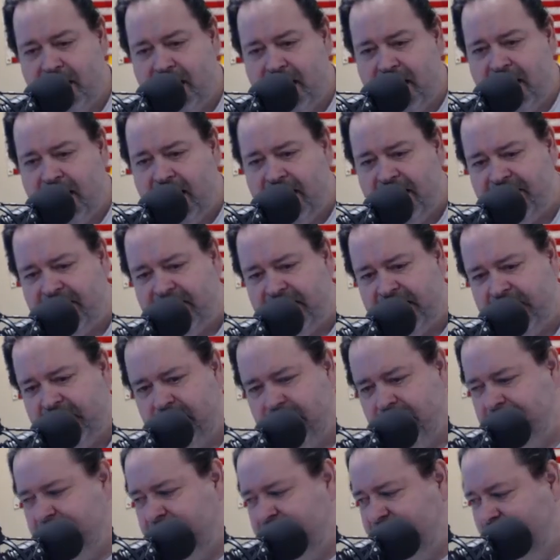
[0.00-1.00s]
I think he
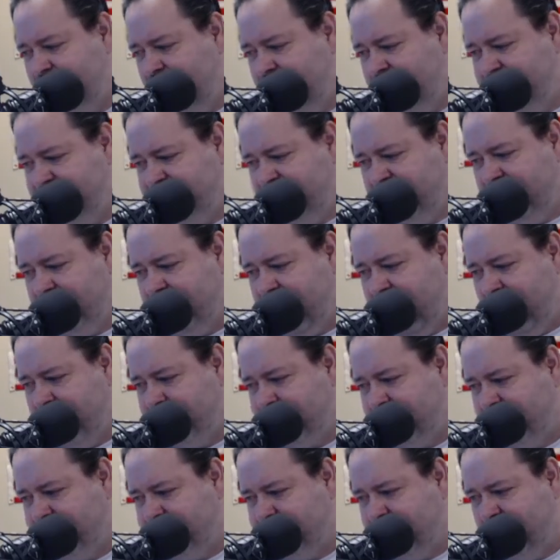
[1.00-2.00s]
would be very
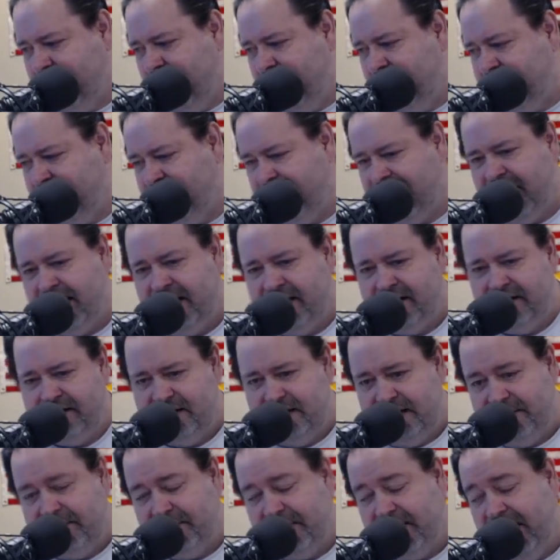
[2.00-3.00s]
happy and proud of that.
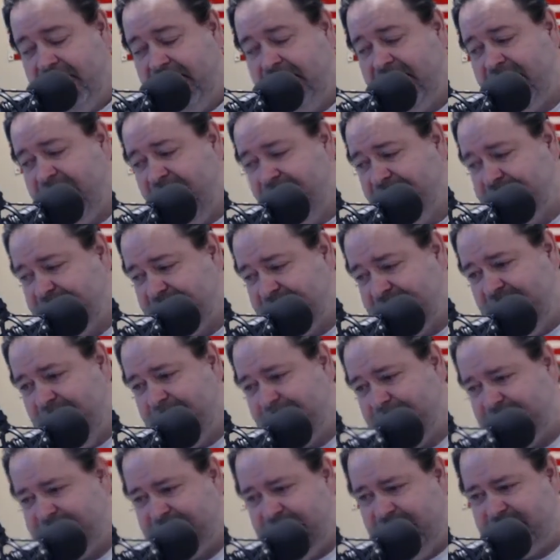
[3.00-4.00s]
He would hate having his name
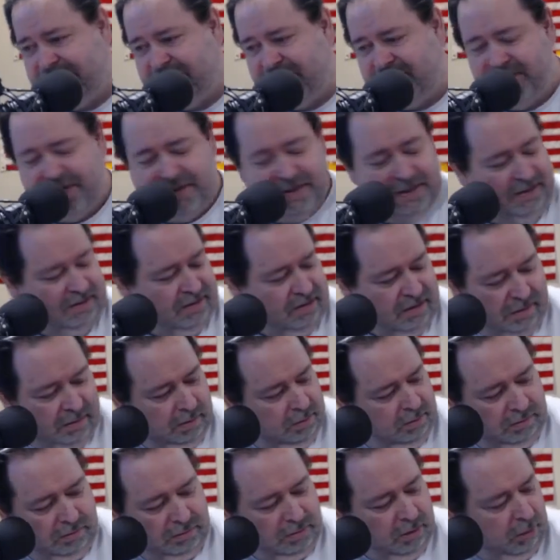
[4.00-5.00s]
attached to it.
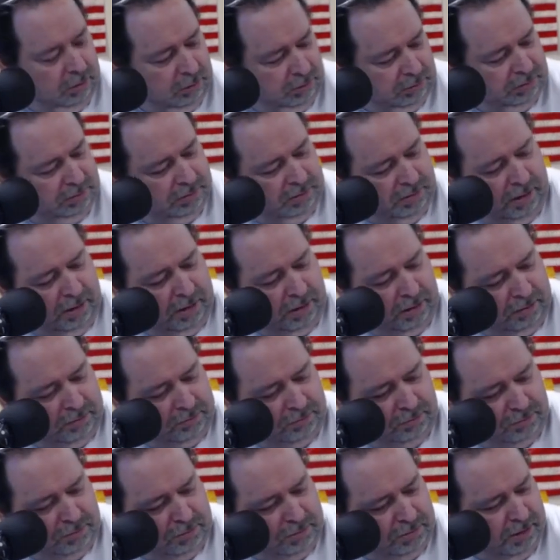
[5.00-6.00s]
Don't do that.
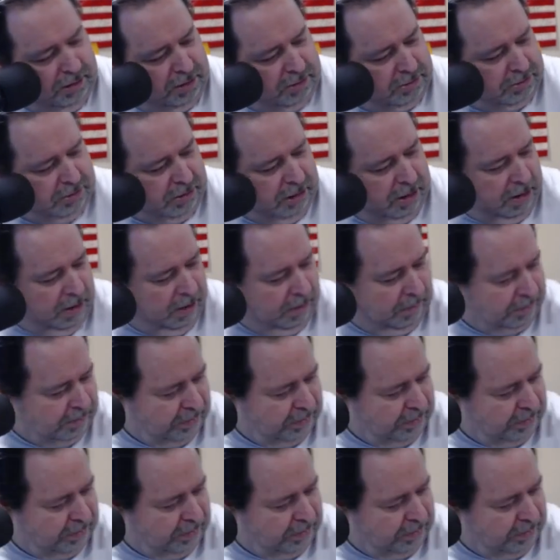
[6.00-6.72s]
Don't do that crap.